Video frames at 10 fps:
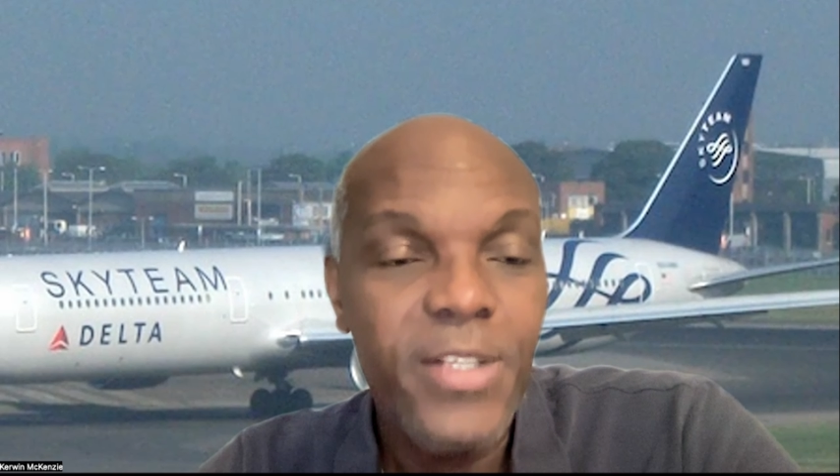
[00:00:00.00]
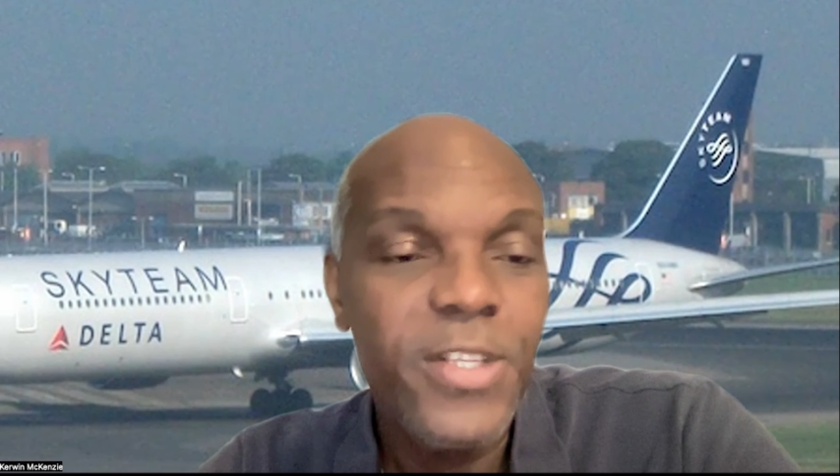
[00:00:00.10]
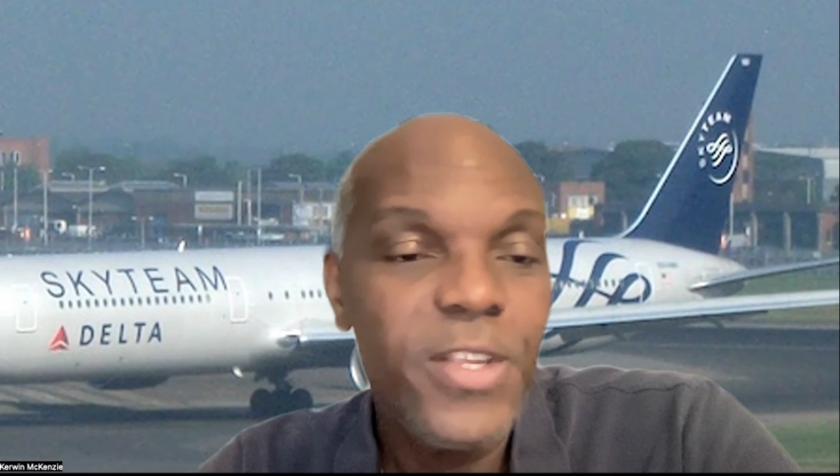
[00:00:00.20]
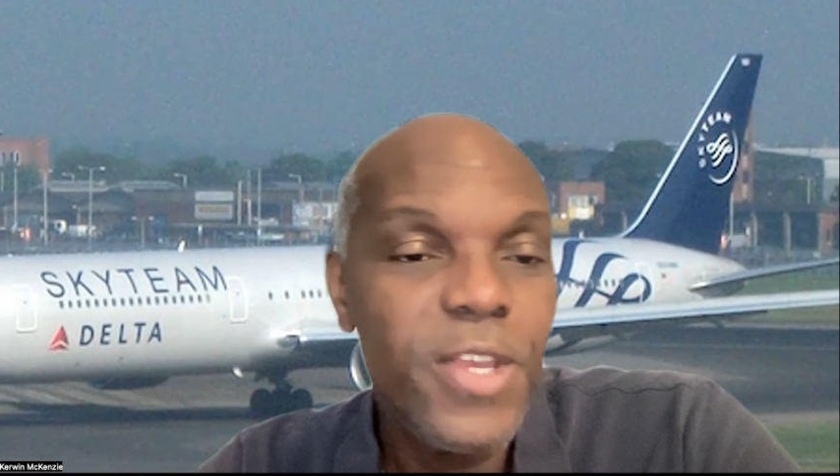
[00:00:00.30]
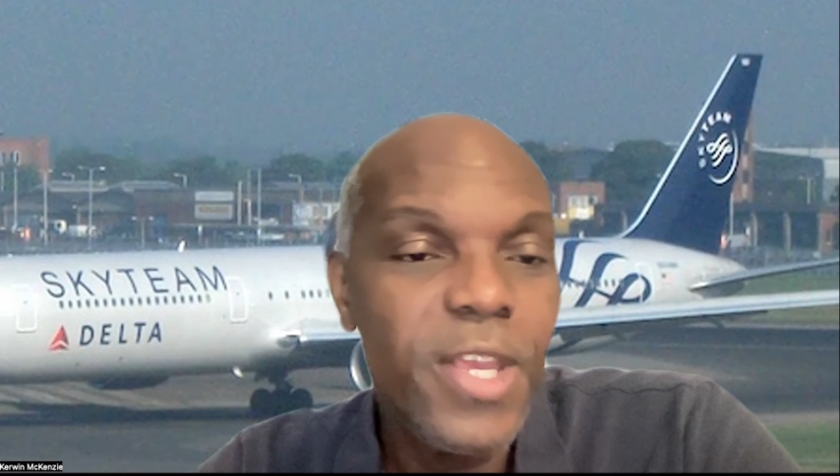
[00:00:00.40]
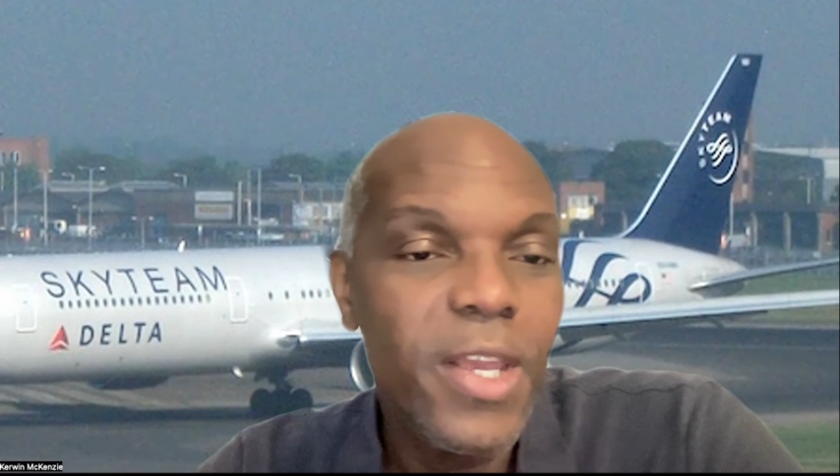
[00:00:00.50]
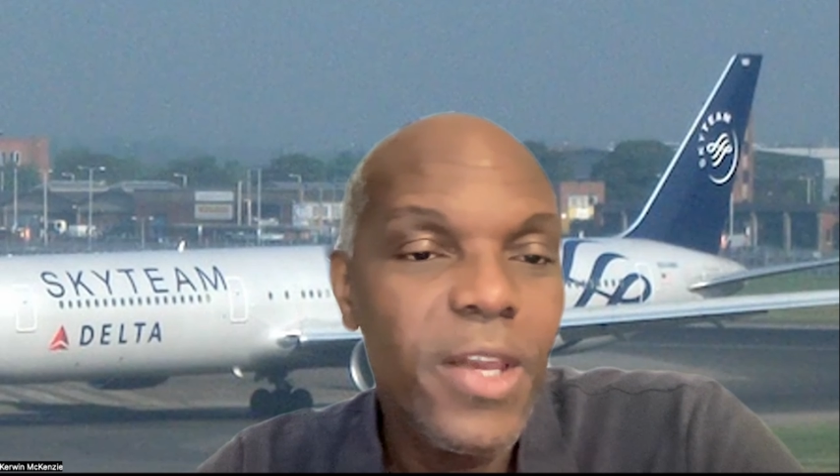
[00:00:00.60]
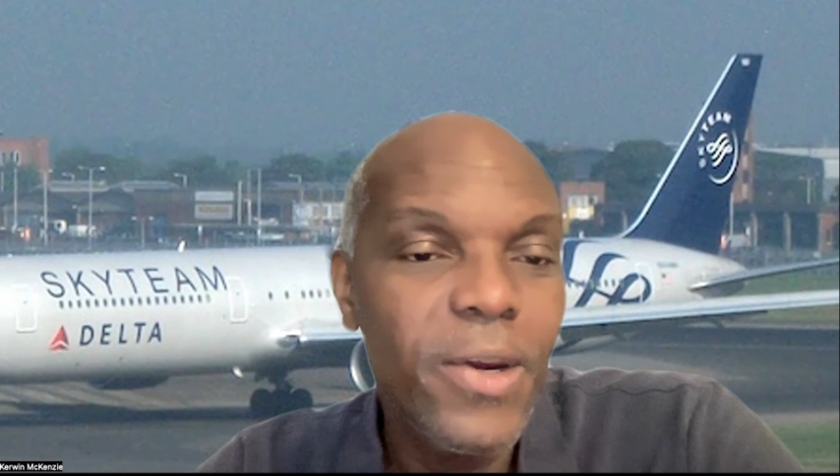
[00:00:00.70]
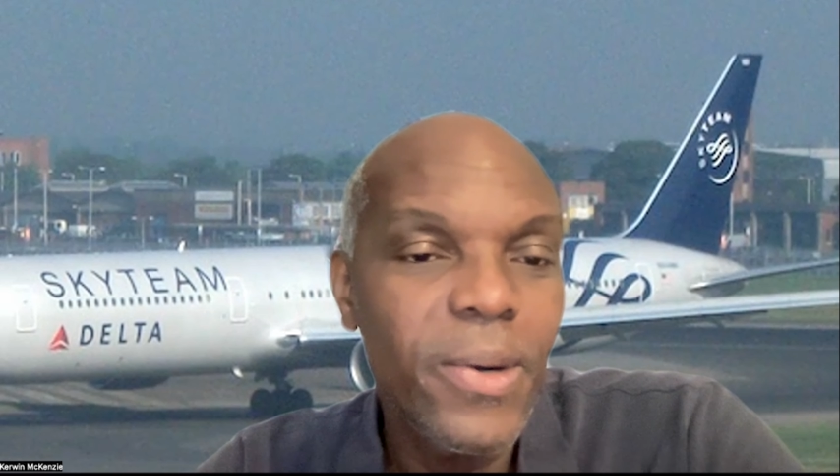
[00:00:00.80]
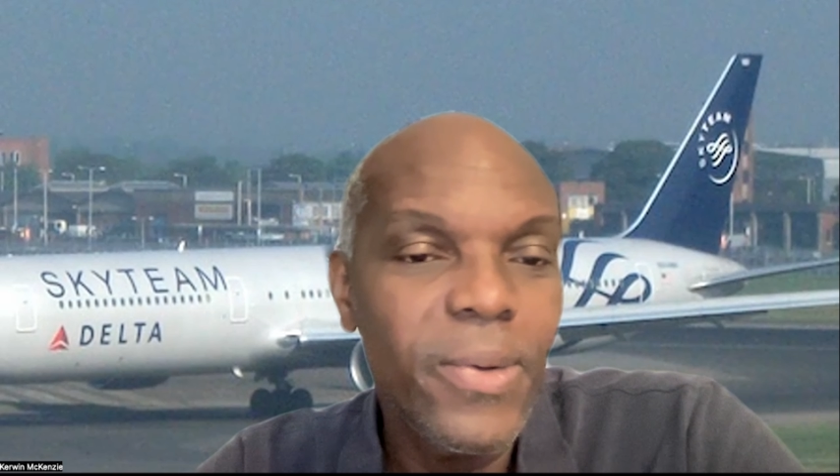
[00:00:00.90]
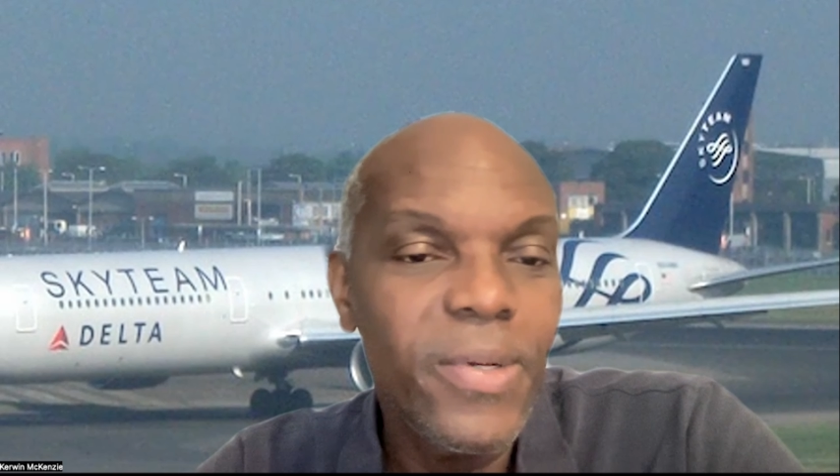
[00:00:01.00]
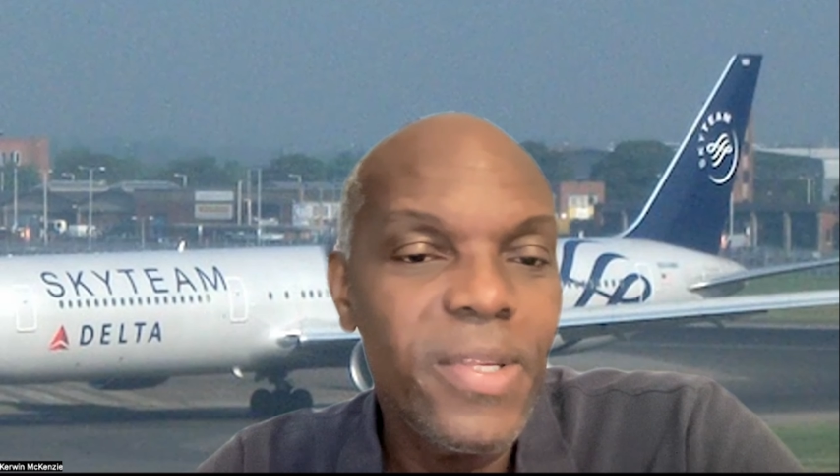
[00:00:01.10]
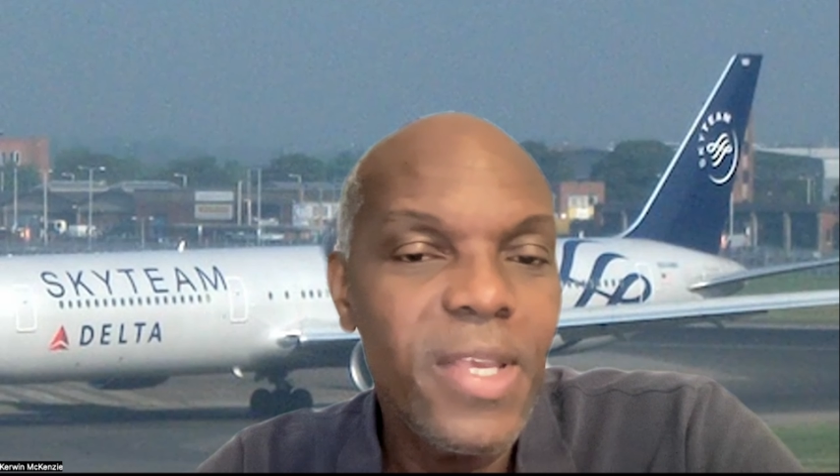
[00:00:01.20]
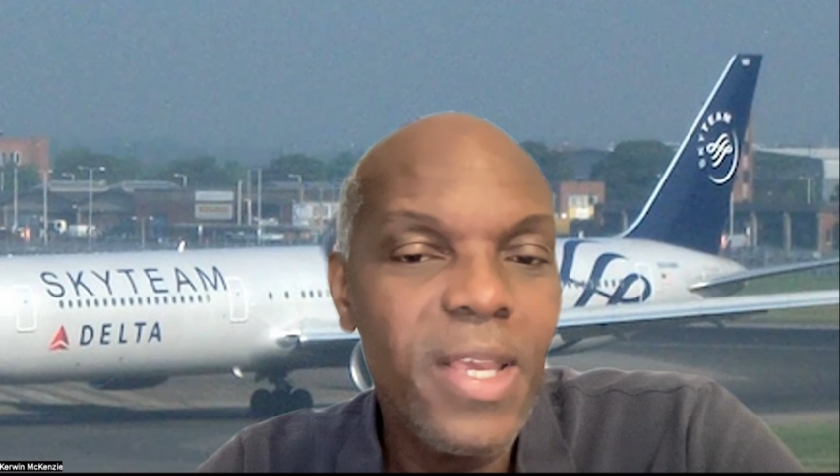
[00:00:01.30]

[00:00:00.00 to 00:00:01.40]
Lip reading: so you can go